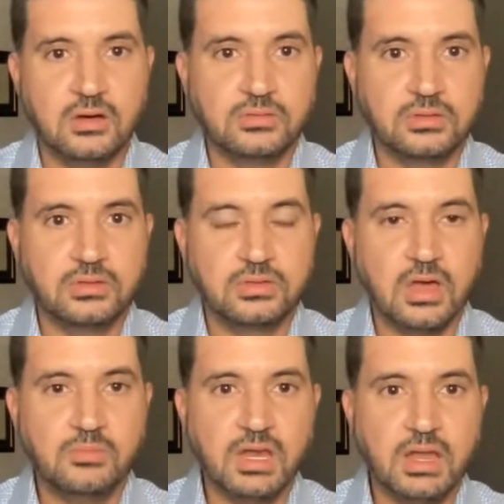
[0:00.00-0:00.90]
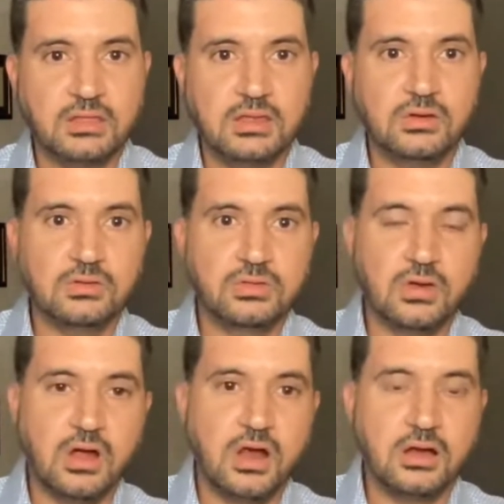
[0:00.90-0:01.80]
some Latinos
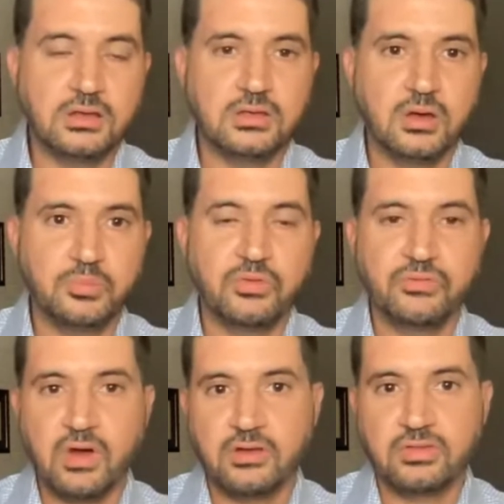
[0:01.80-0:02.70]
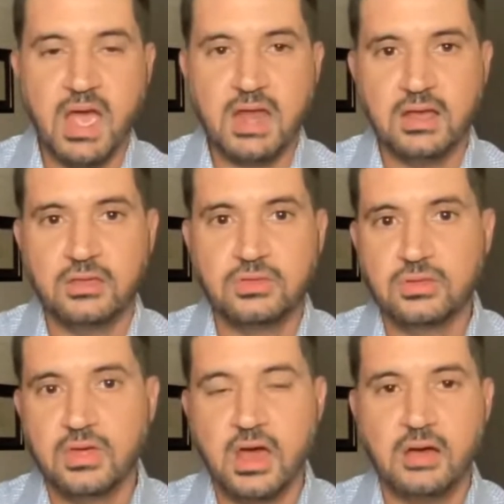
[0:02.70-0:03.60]
are, prefer
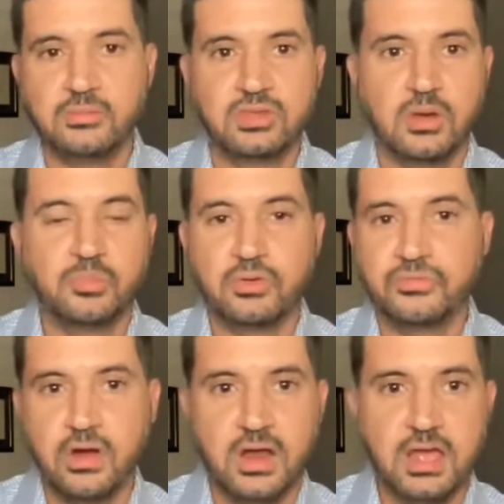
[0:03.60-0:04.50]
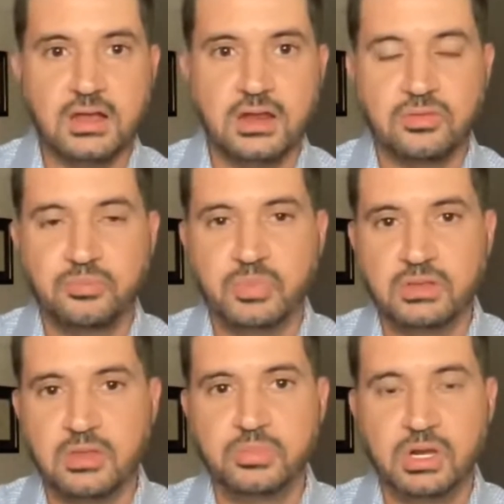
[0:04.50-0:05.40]
Spanish, some prefer English, but
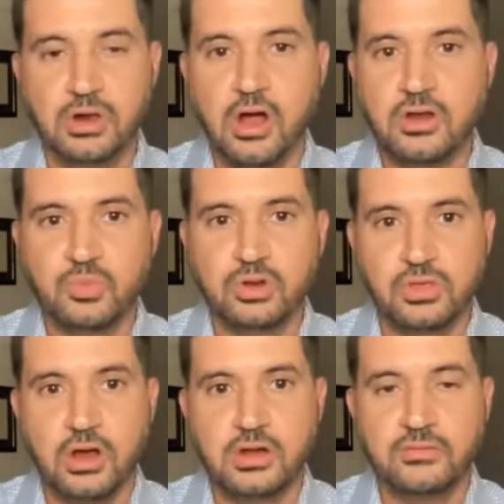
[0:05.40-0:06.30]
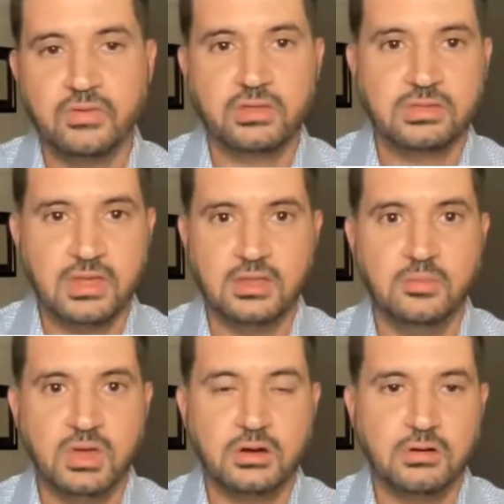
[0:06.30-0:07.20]
the large majority of us sit in the
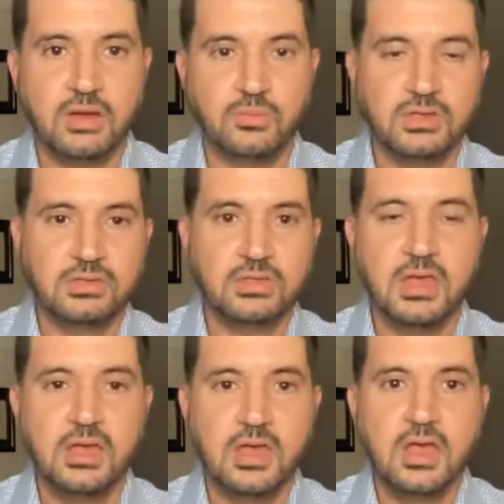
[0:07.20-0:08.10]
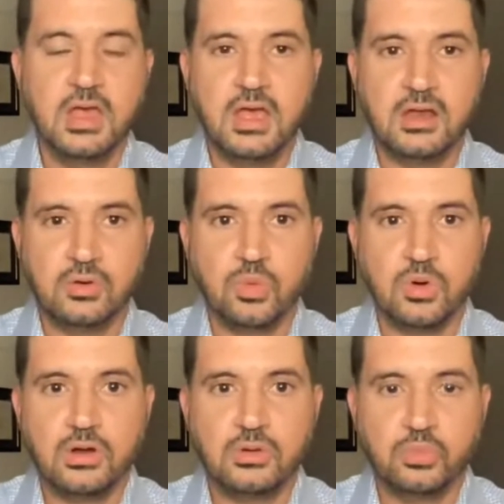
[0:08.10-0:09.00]
middle, right? We sit in a
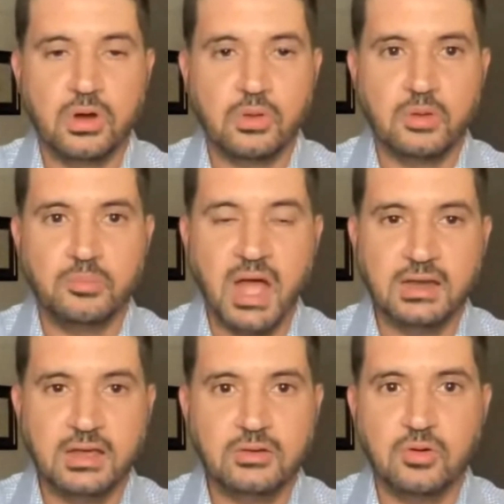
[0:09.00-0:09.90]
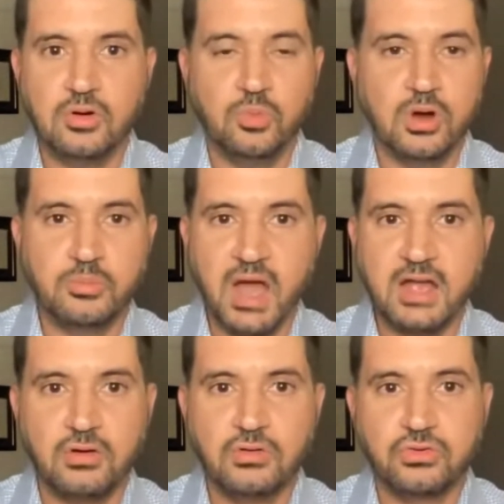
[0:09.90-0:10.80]
world where we're bilingual, we're
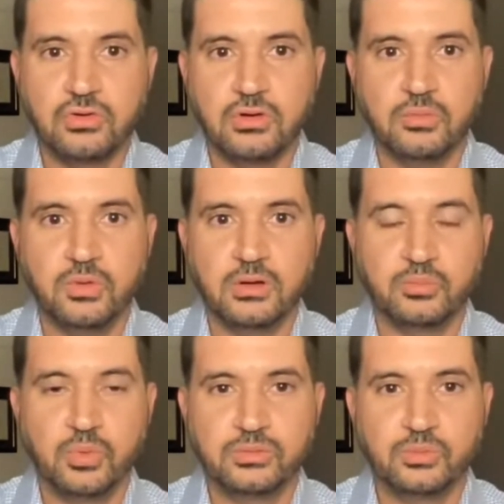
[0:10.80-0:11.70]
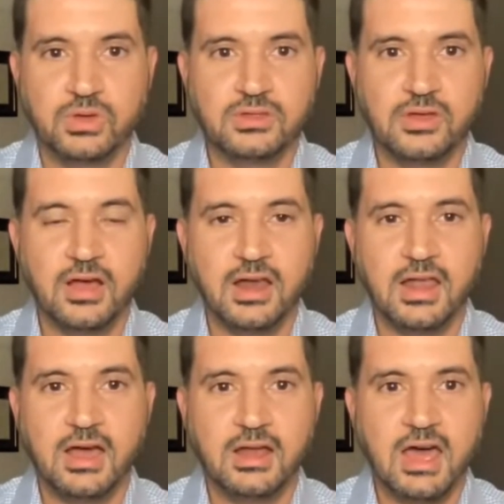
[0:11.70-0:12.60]
bicultural, we're what we, a
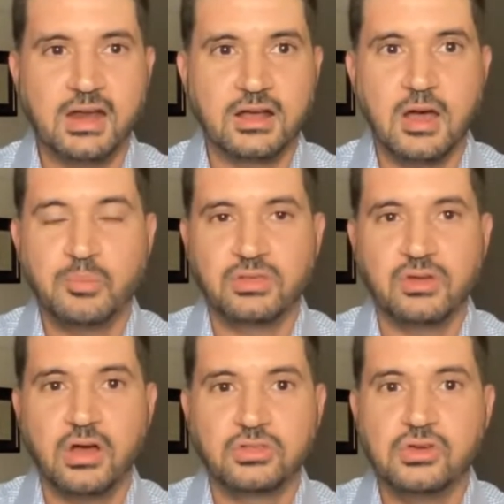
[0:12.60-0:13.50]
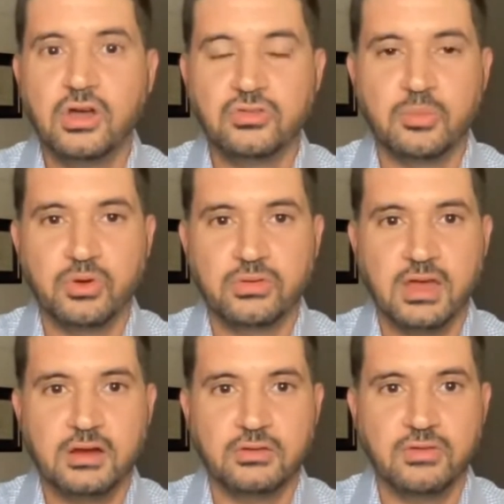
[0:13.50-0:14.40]
lot of companies call
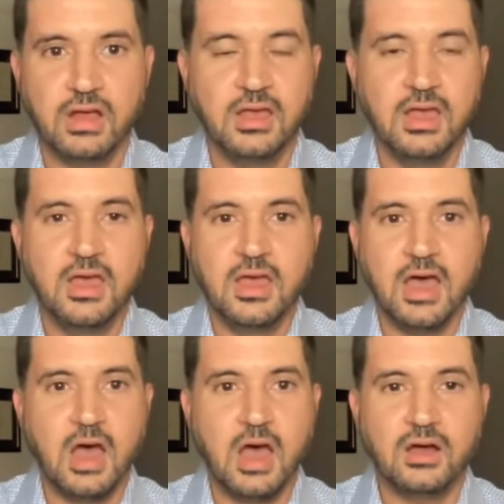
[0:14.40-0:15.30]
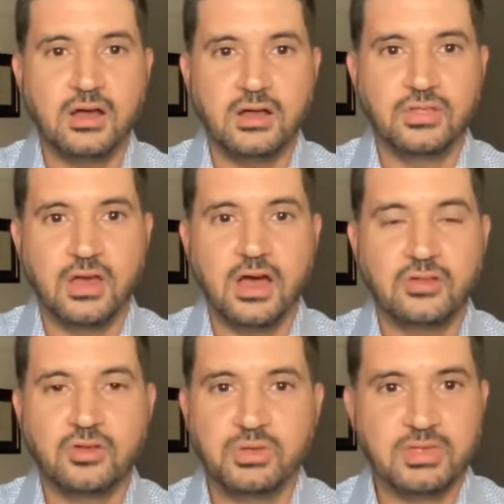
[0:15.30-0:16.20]
200%ers, right? I'm a
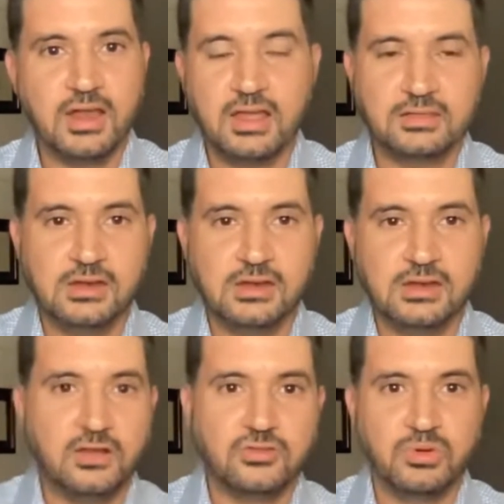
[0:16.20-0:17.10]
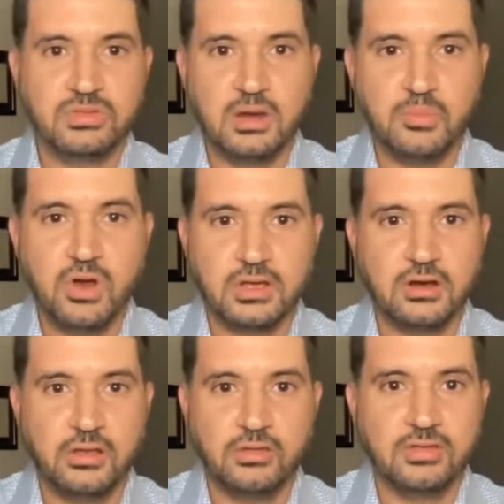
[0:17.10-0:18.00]
100% Latino, 100% American
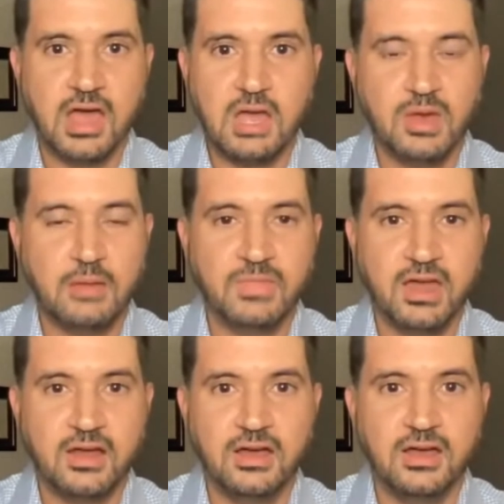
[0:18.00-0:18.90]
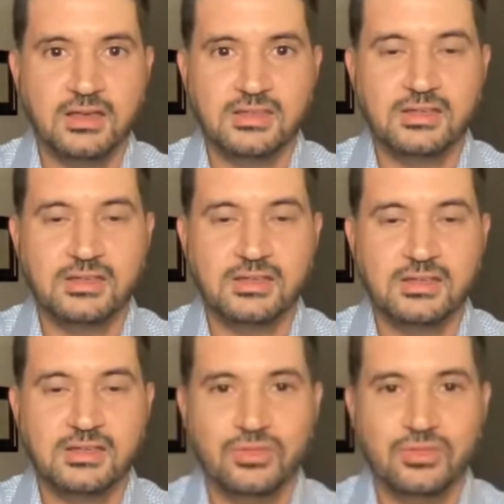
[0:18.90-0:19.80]
all the time. I'm not a
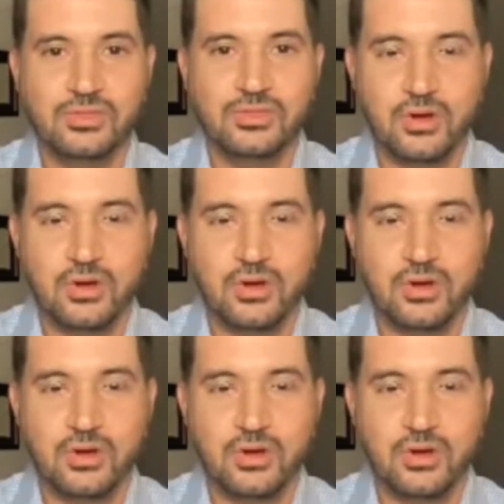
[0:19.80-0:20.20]
either or.